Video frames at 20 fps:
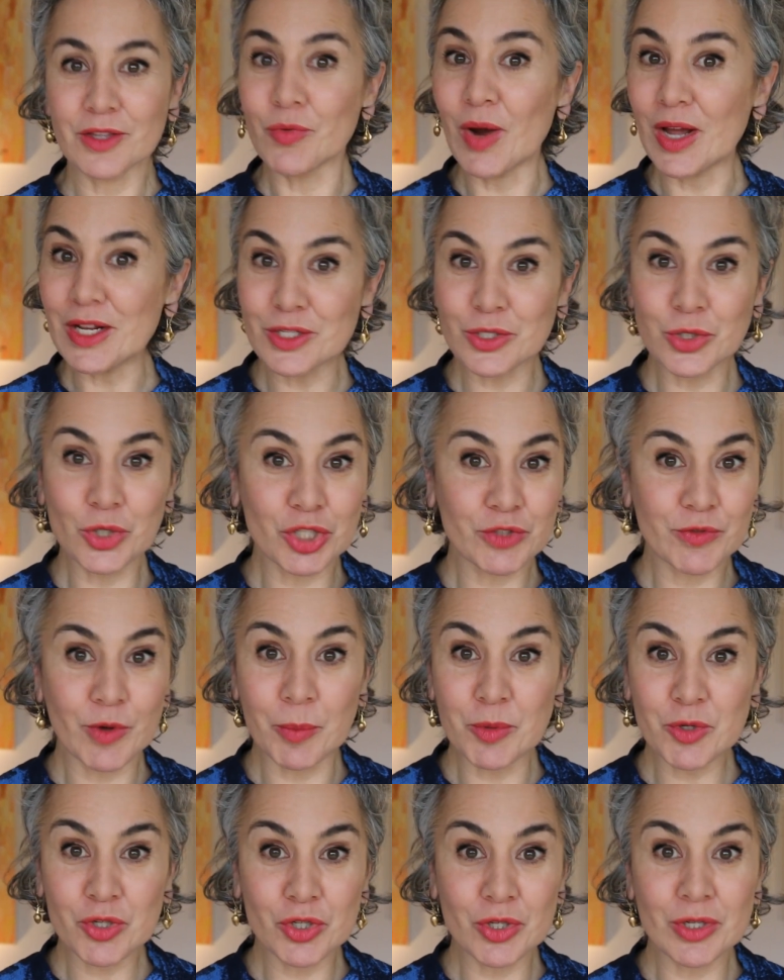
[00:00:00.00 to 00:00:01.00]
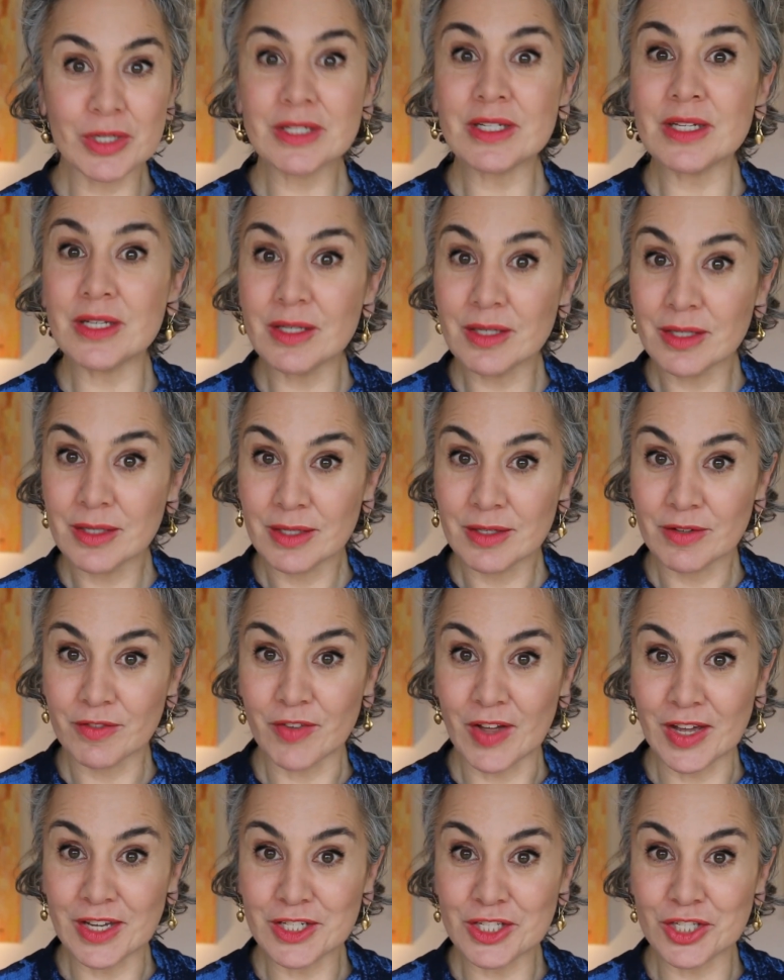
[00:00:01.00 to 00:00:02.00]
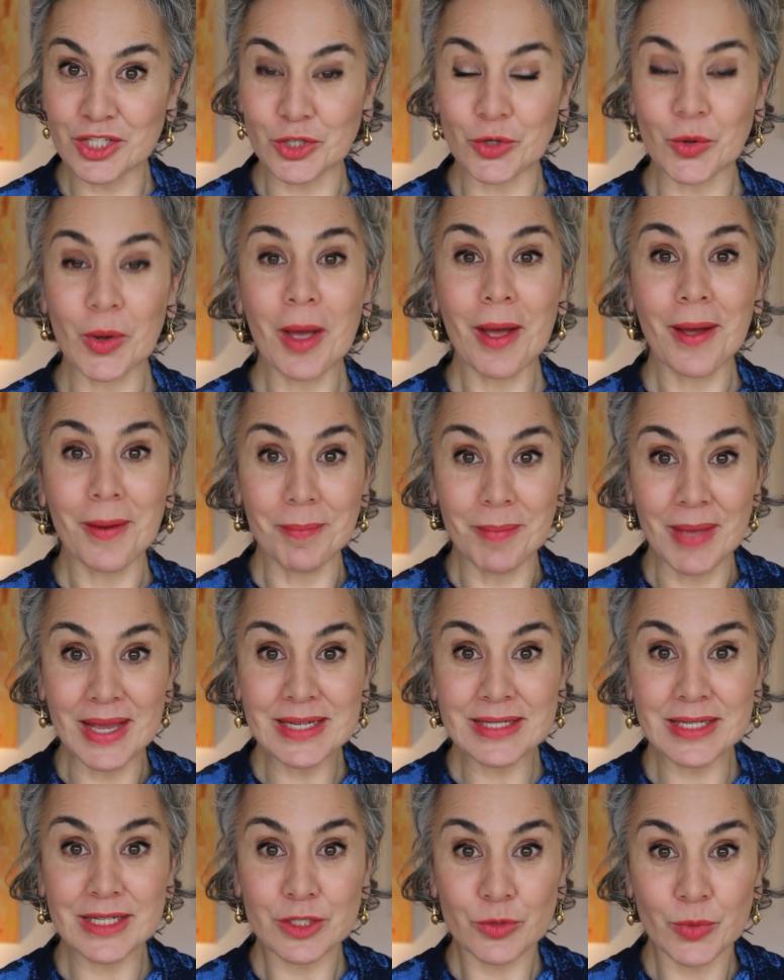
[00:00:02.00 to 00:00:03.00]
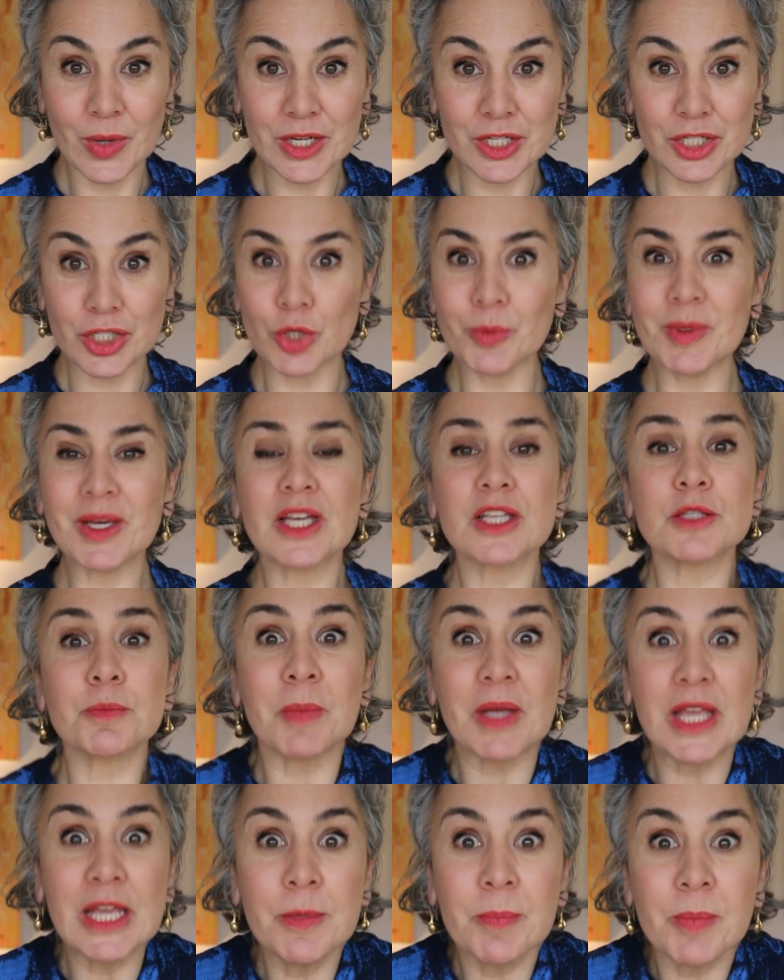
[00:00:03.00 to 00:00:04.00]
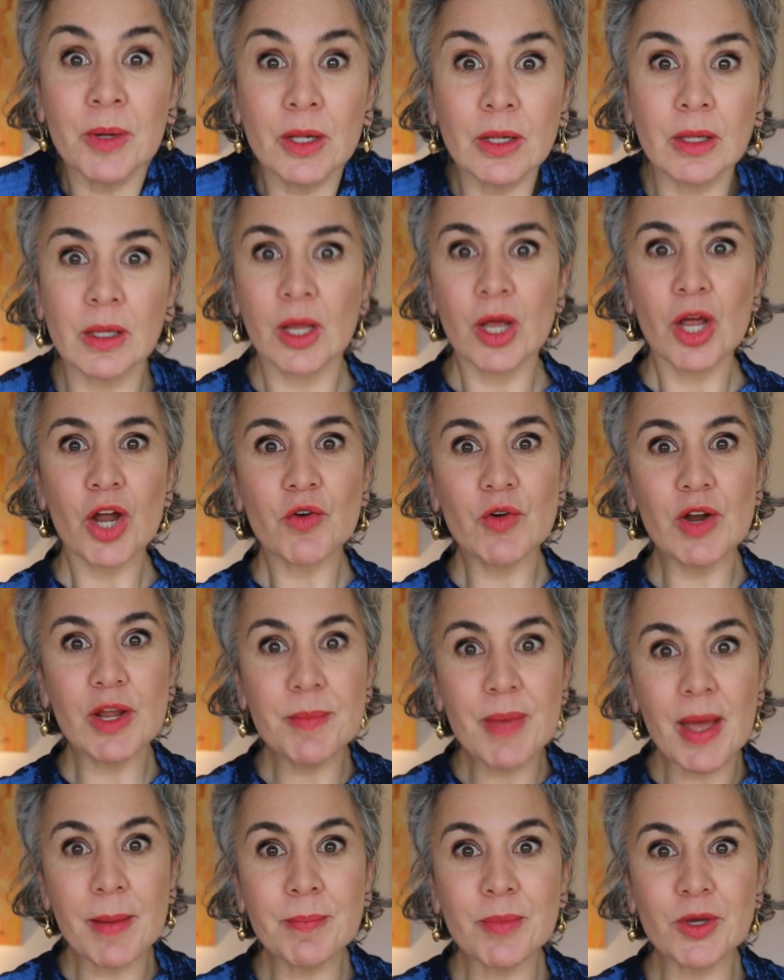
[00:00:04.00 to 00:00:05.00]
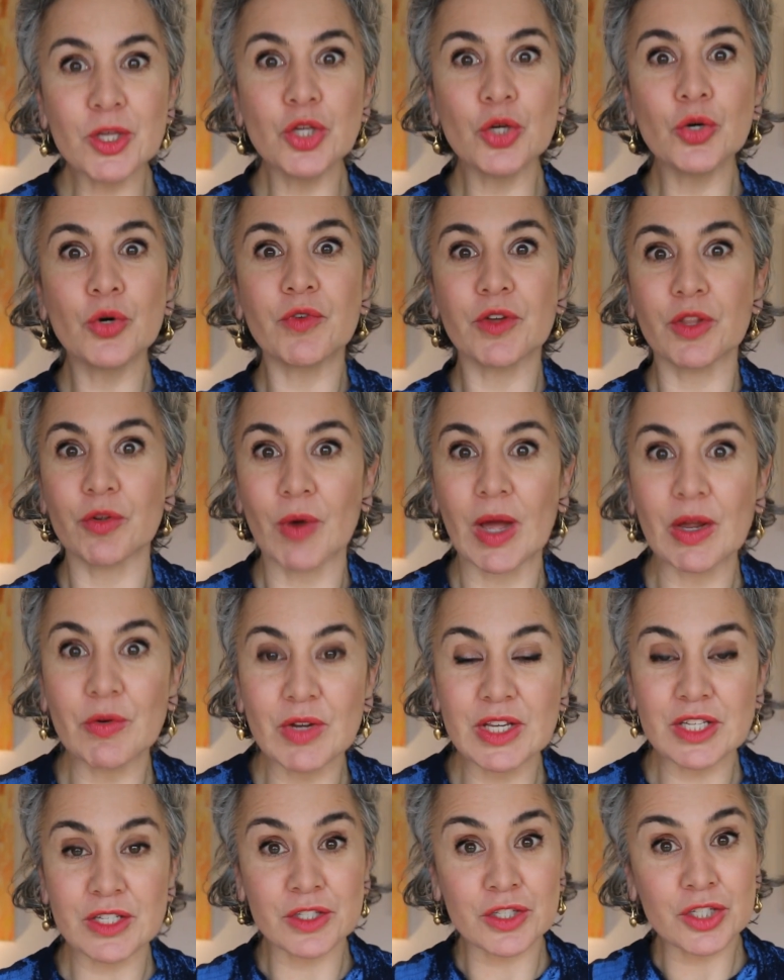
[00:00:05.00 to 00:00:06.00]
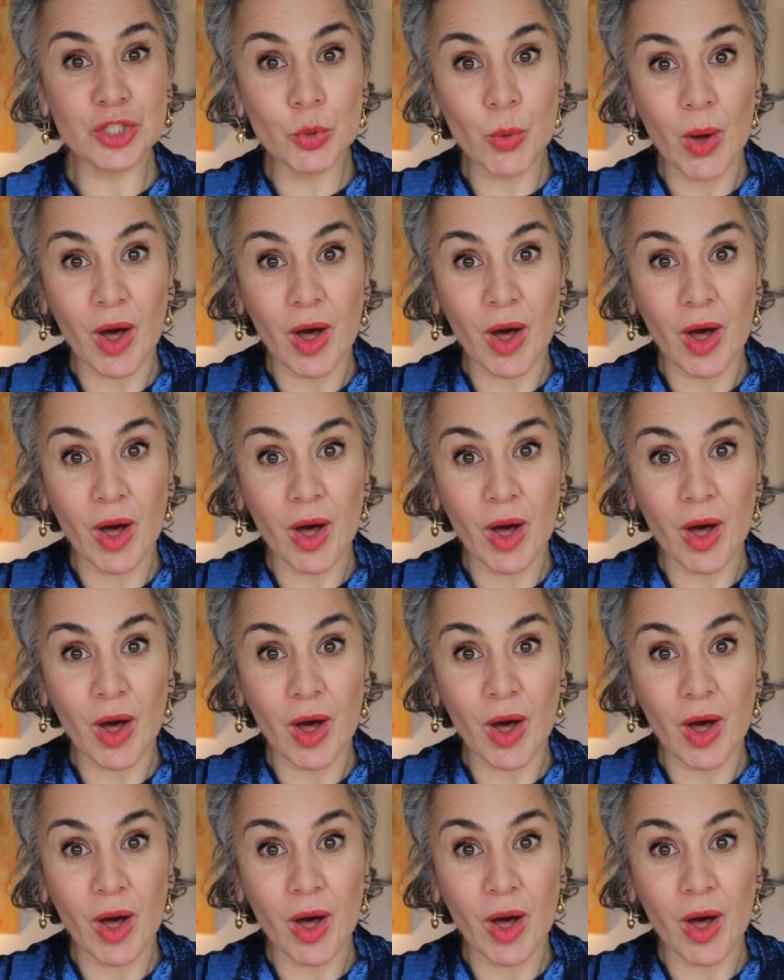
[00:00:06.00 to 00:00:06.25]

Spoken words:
The right sort of opportunity finds you, makes its way to you because people remember you for the right reasons.